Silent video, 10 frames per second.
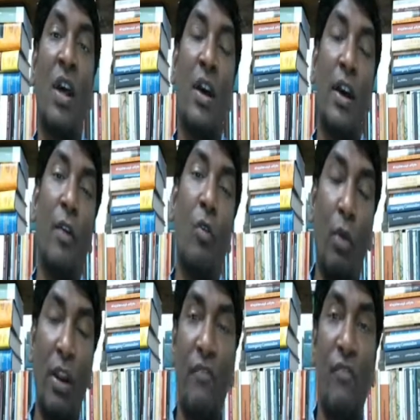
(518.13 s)
a good
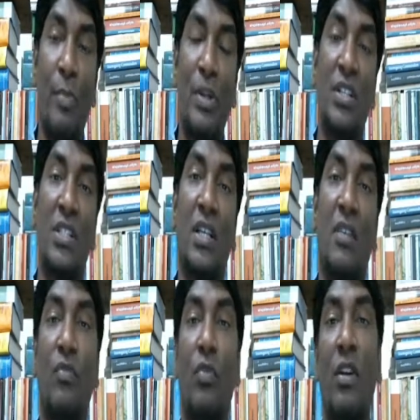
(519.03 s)
information, set of
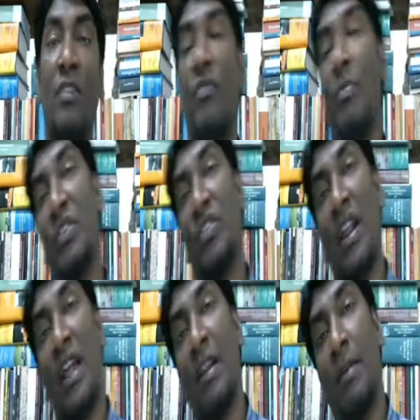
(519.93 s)
good information,
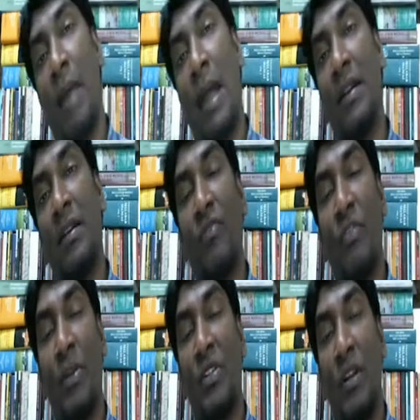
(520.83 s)
and a bad
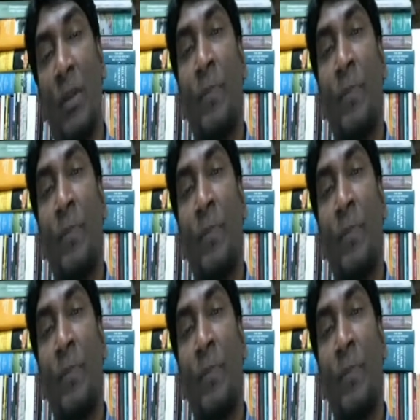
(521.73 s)
information,